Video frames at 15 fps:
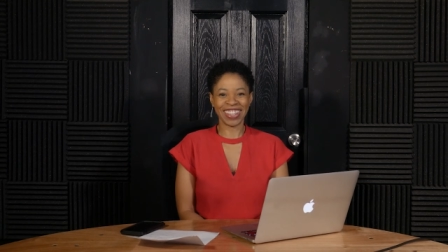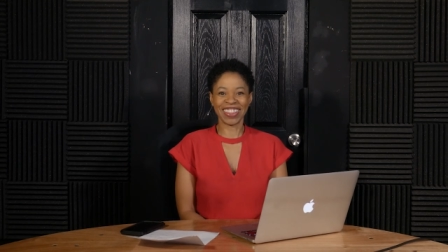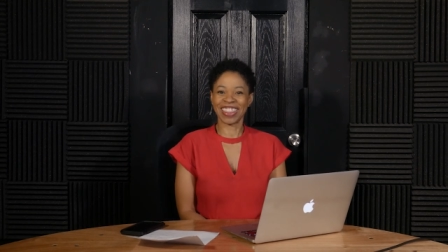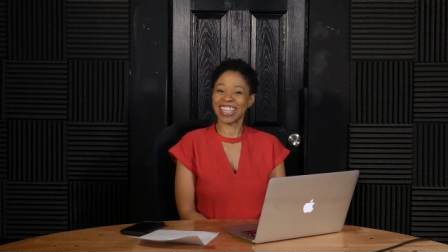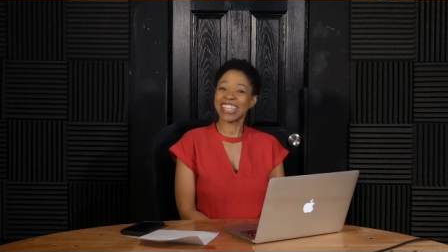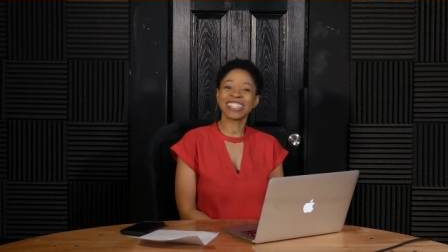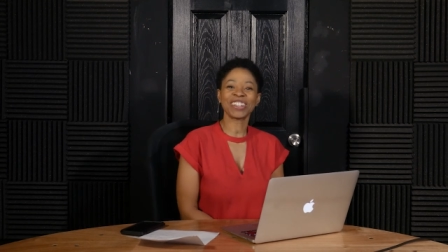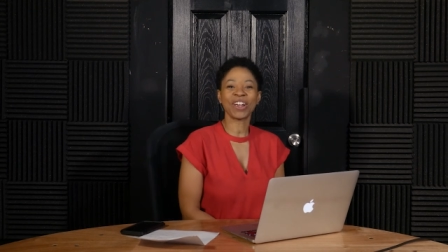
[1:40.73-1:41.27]

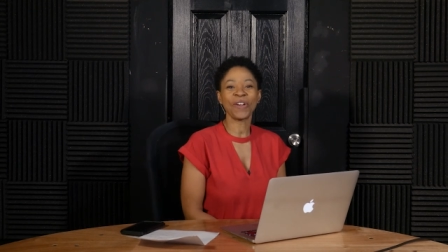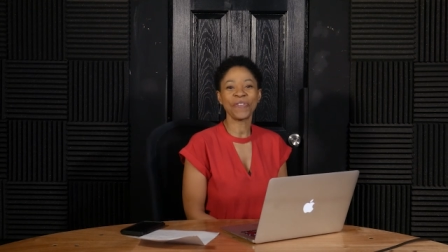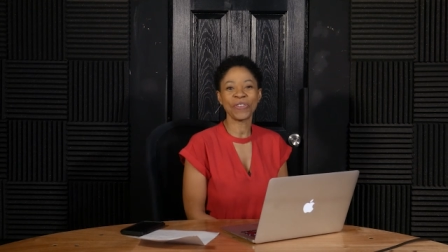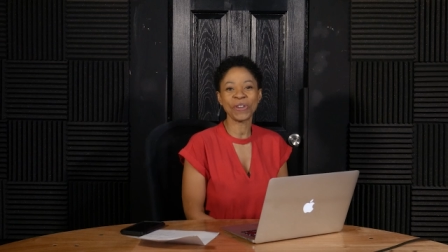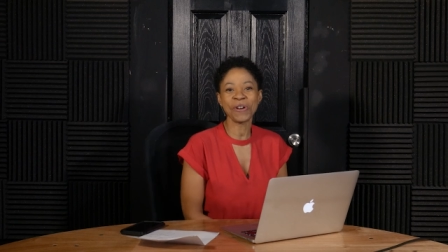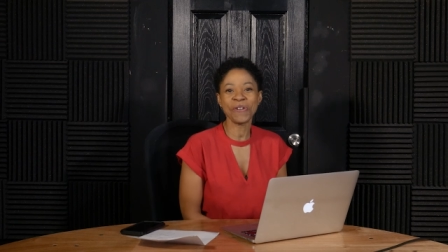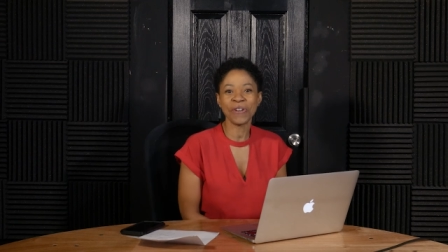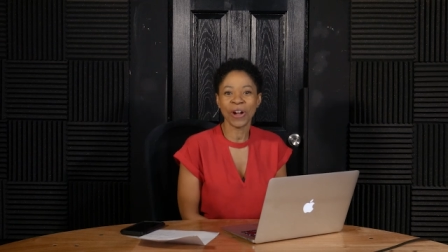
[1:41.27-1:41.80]
These are a
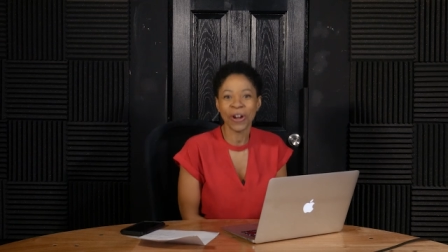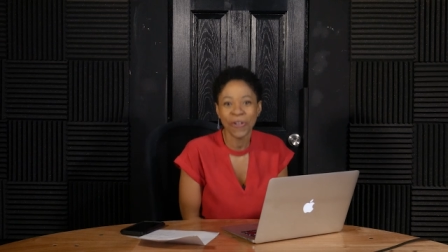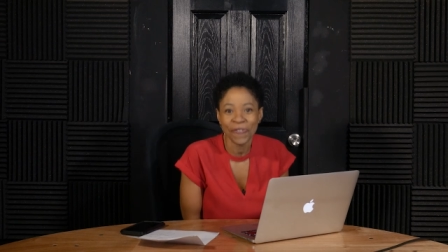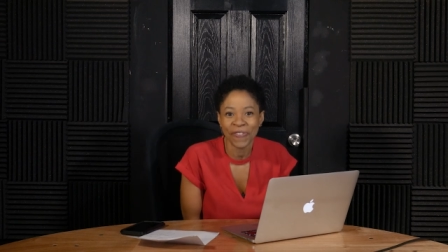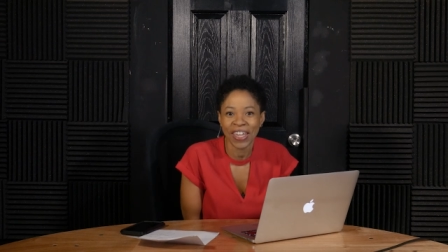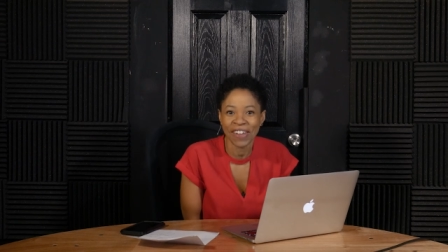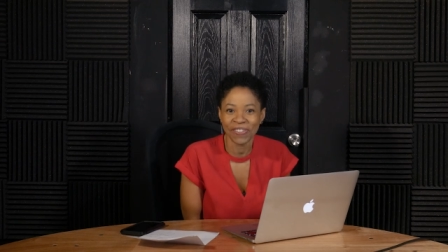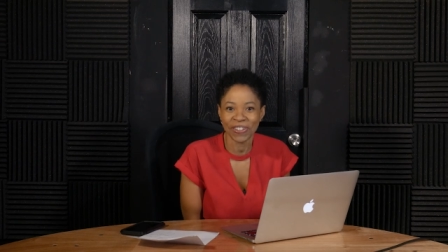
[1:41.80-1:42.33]
few of her
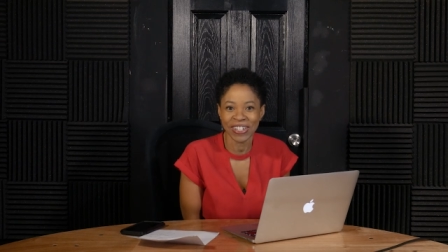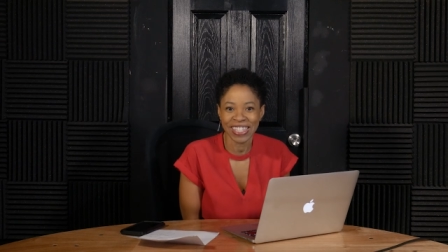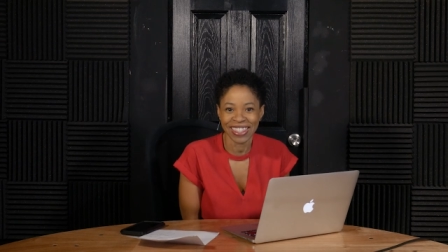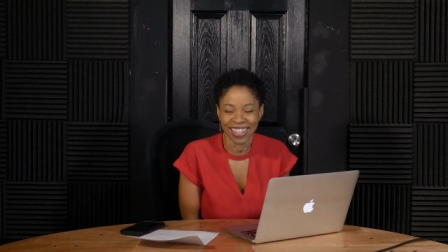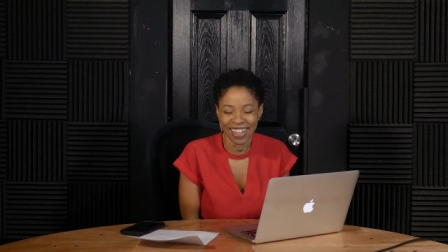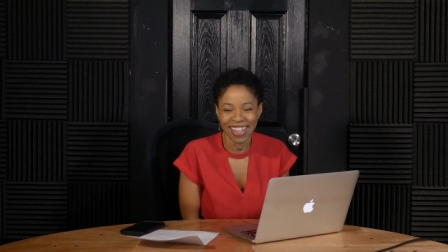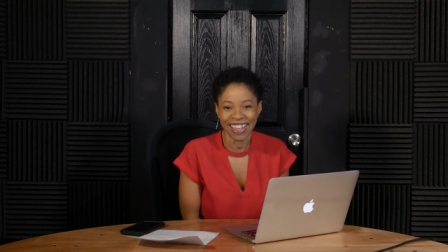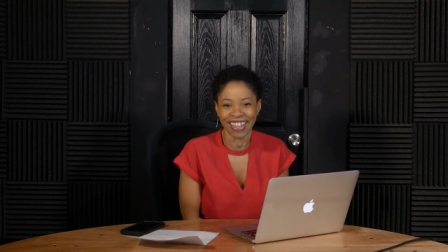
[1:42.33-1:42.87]
favorite
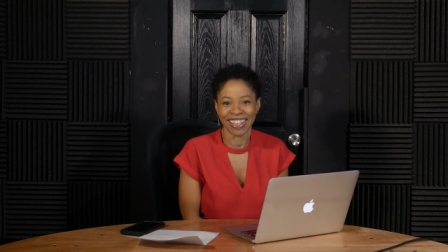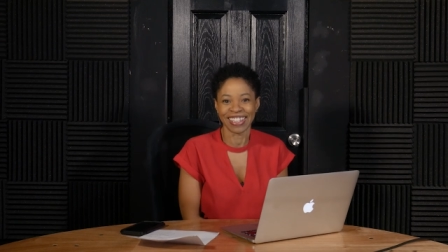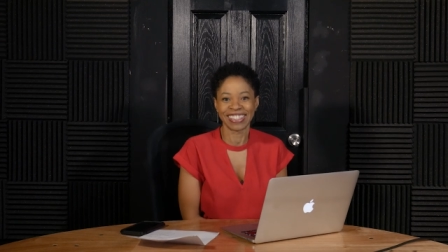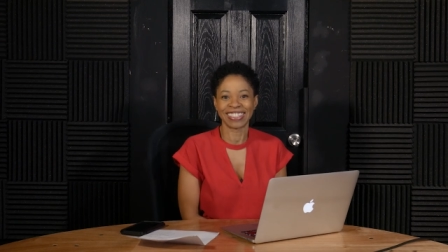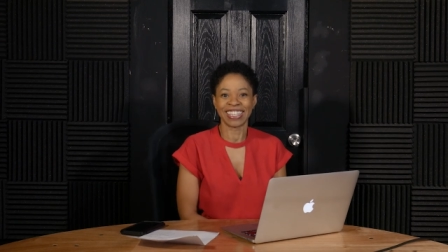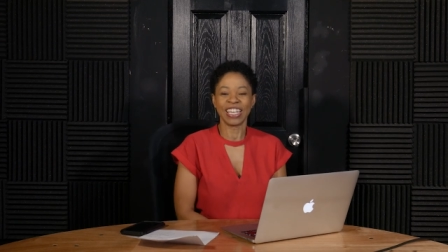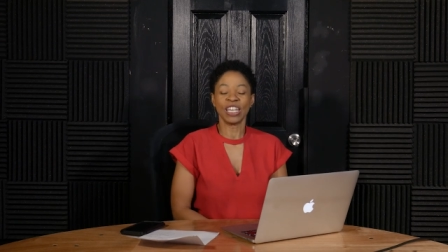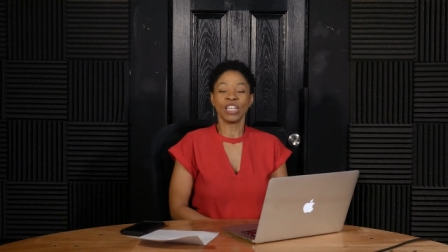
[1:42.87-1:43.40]

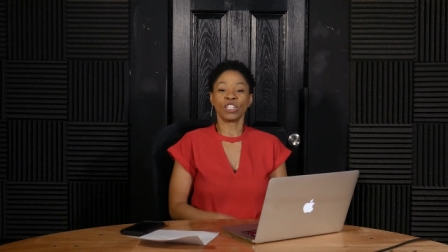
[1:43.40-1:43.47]
things.